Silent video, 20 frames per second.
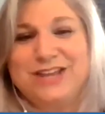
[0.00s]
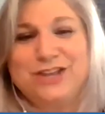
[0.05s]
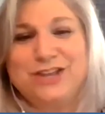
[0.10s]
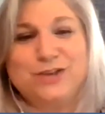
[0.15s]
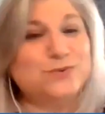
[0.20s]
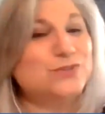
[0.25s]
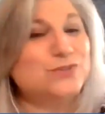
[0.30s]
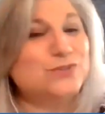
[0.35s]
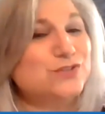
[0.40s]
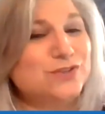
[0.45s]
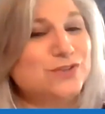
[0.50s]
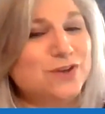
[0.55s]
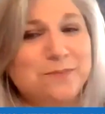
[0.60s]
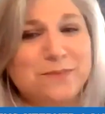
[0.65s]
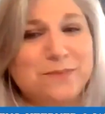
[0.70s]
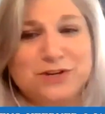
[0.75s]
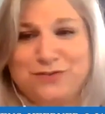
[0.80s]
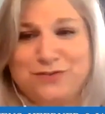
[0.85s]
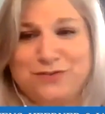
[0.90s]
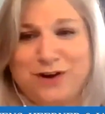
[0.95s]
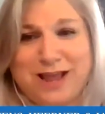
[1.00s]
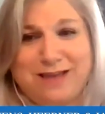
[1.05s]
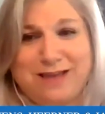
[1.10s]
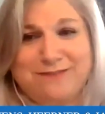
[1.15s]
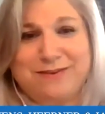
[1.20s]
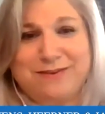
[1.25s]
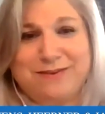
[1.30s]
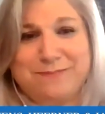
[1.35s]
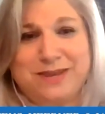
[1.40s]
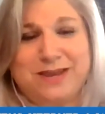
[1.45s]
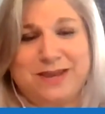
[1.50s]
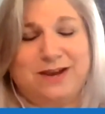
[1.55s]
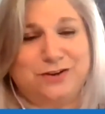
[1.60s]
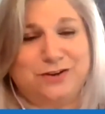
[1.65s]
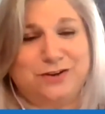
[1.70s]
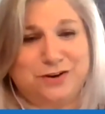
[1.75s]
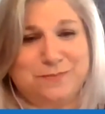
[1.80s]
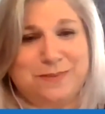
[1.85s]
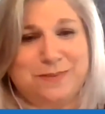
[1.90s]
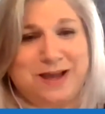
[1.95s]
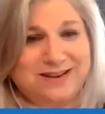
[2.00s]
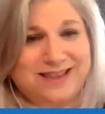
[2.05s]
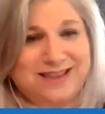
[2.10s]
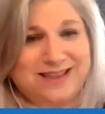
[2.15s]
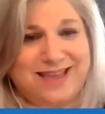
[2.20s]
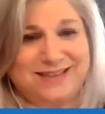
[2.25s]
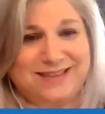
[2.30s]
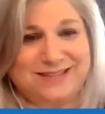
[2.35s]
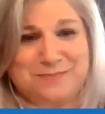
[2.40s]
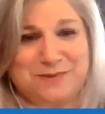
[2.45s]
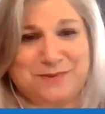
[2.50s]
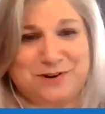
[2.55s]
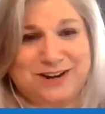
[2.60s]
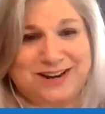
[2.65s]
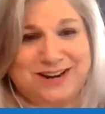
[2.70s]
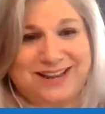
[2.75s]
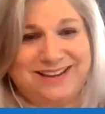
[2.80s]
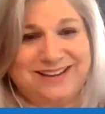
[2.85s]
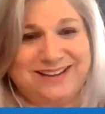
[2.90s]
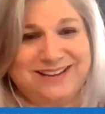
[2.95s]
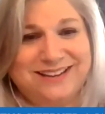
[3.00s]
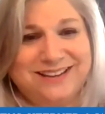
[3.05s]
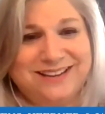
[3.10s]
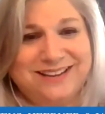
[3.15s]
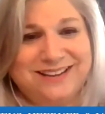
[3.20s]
Thank you so much for having me on your podcast, Marty.